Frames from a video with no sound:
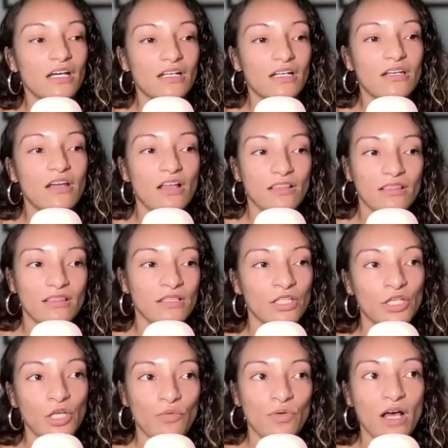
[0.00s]
not
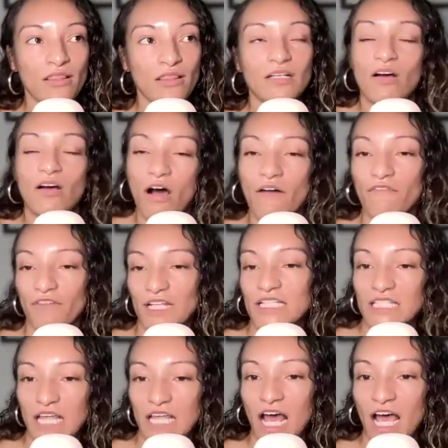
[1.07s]
the confidence
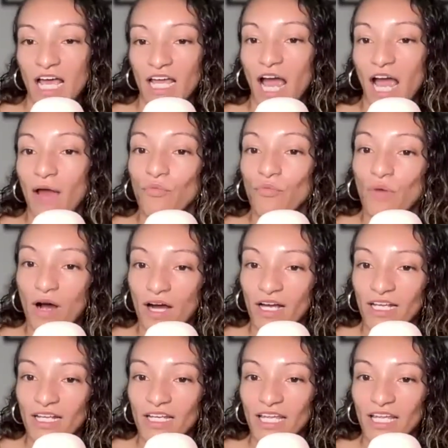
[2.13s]
that I
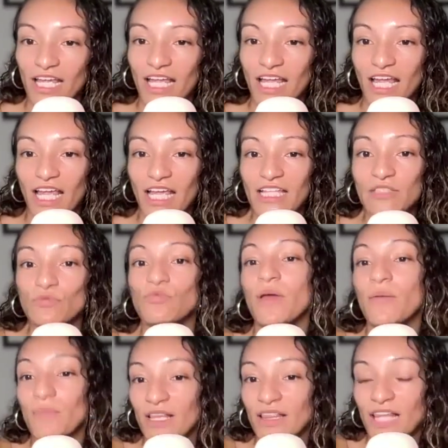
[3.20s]
want, it's
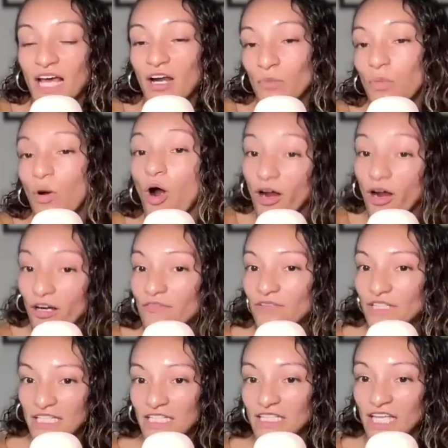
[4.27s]
women that are part of
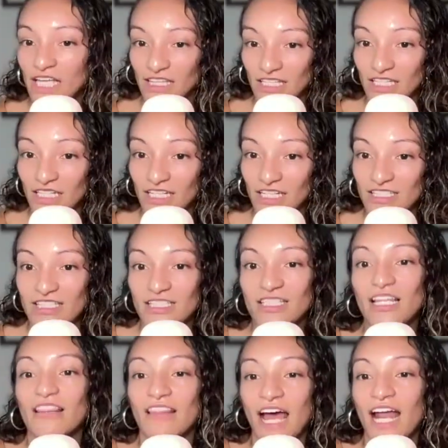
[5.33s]
Lean In Latinas
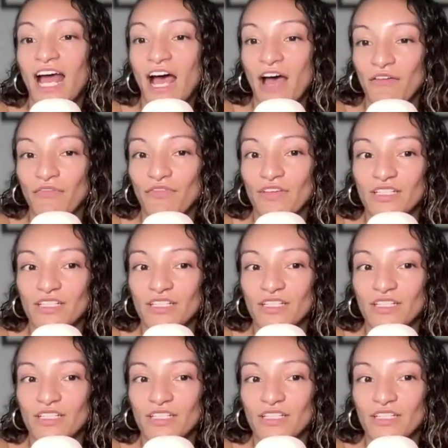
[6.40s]
that have